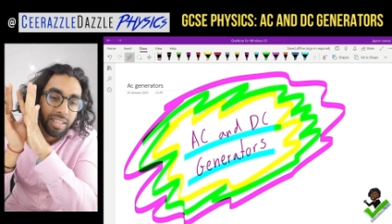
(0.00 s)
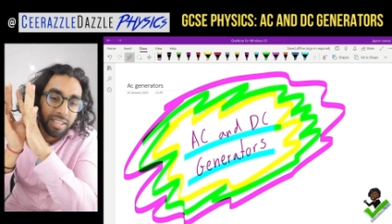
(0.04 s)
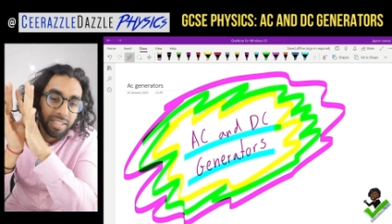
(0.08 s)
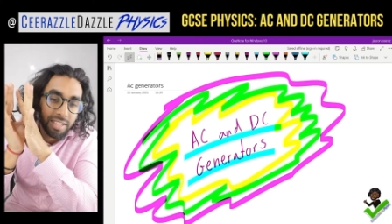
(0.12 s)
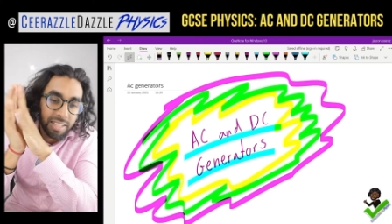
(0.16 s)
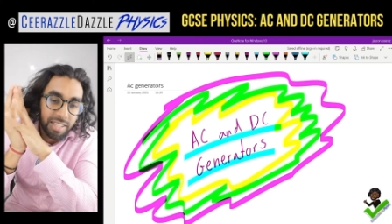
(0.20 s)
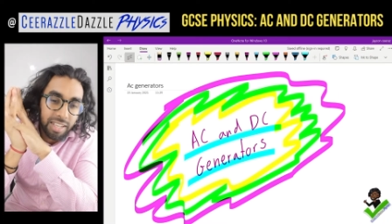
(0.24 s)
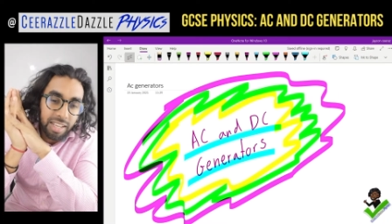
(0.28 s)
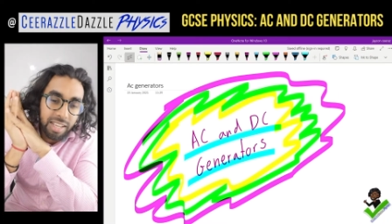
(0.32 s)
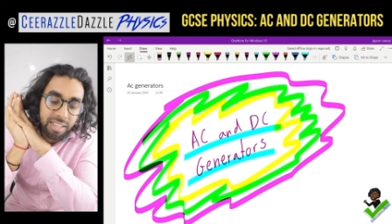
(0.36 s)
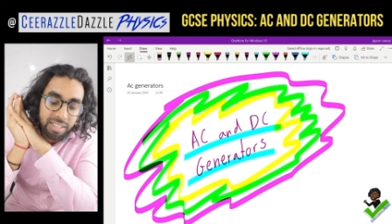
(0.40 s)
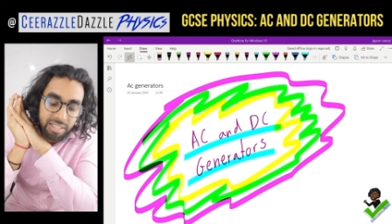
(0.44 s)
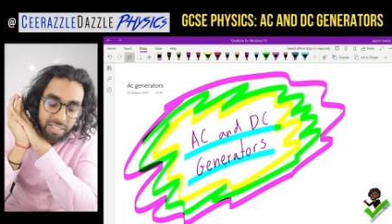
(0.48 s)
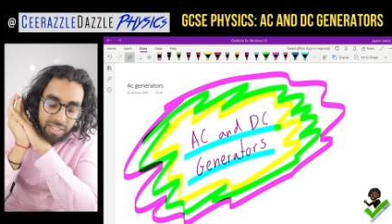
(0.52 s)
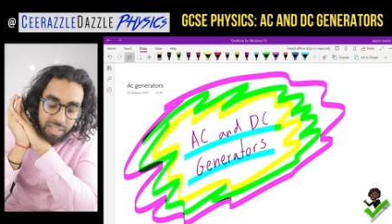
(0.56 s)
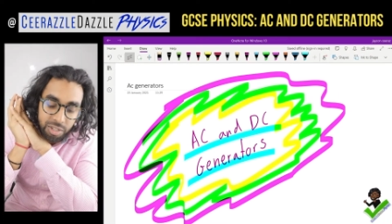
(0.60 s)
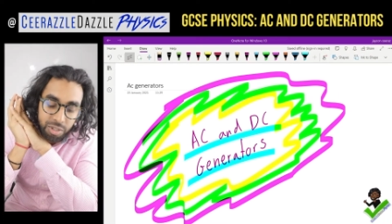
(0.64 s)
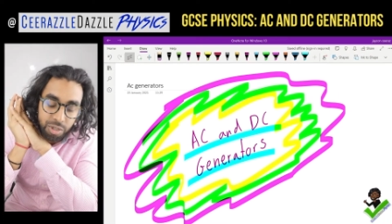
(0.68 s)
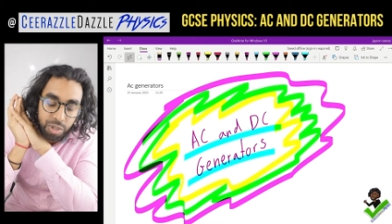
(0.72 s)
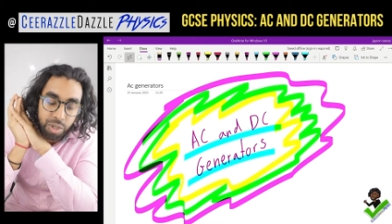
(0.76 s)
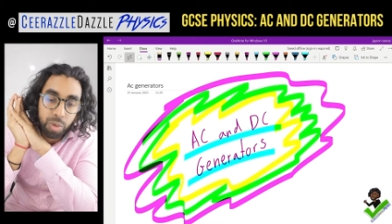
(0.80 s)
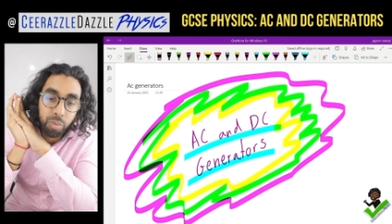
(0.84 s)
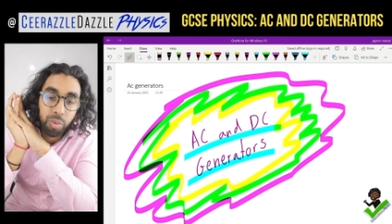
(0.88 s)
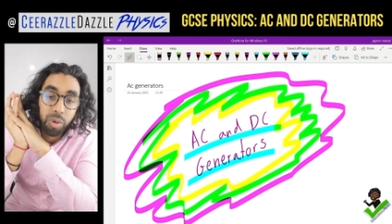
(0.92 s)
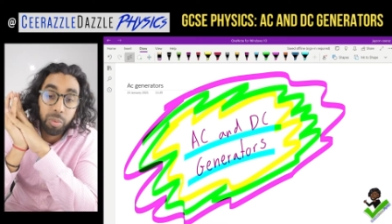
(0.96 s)
In today's
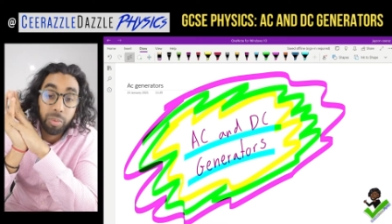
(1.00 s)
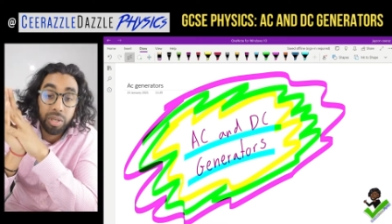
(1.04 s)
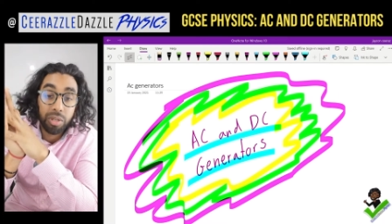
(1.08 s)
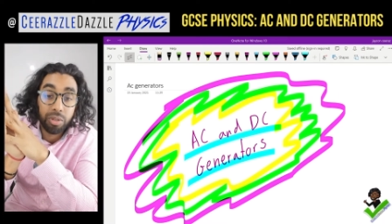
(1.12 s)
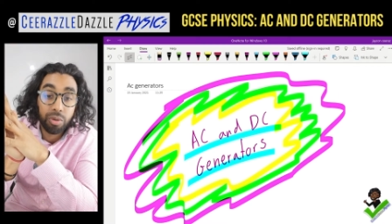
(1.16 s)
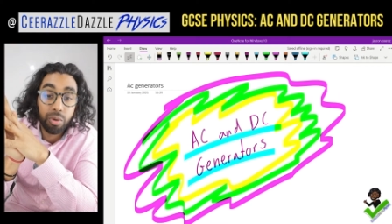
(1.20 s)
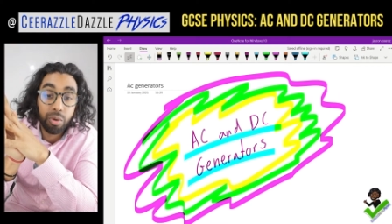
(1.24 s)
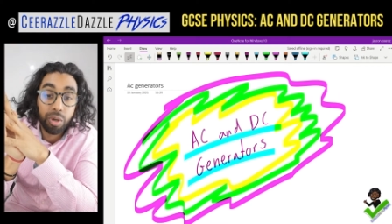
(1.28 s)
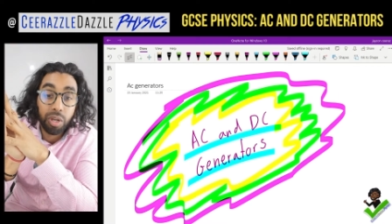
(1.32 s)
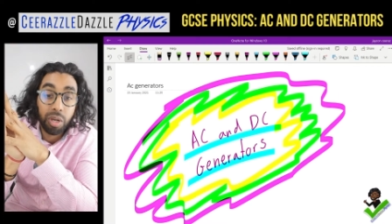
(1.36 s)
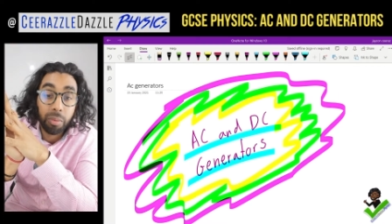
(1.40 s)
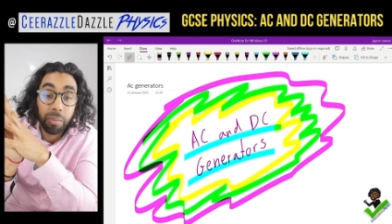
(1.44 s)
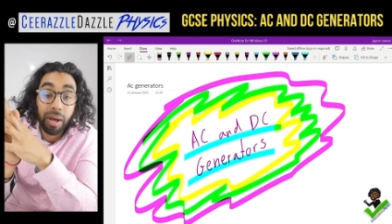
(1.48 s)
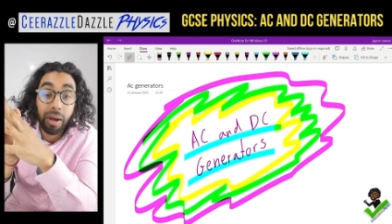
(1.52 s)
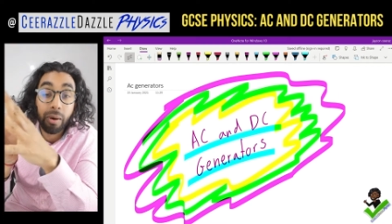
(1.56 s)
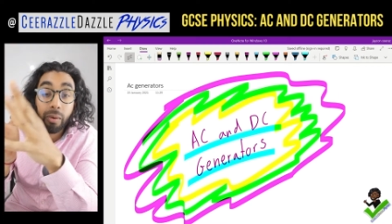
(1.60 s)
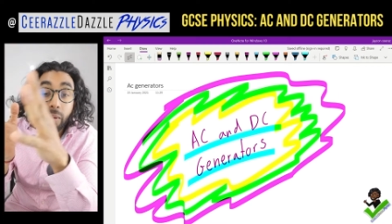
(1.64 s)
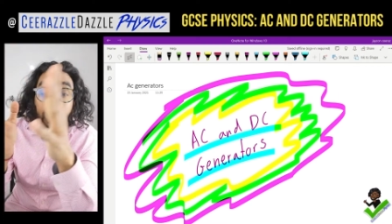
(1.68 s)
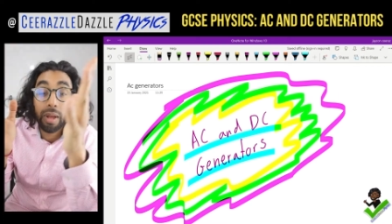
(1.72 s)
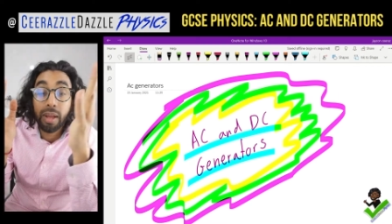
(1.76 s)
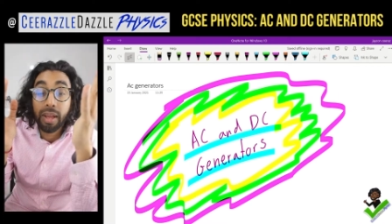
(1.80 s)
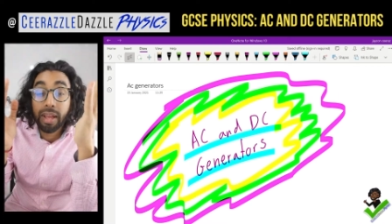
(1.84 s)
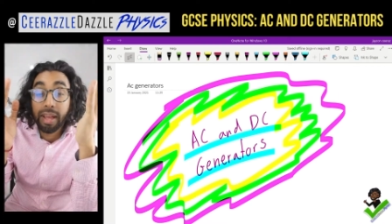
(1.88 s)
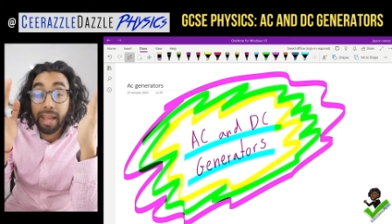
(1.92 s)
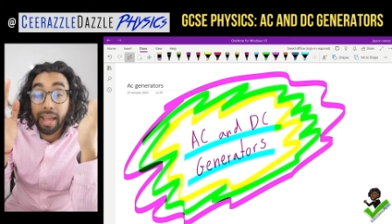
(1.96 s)
session, we're going to be talking
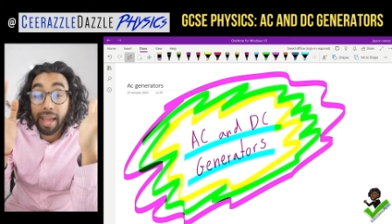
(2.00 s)
about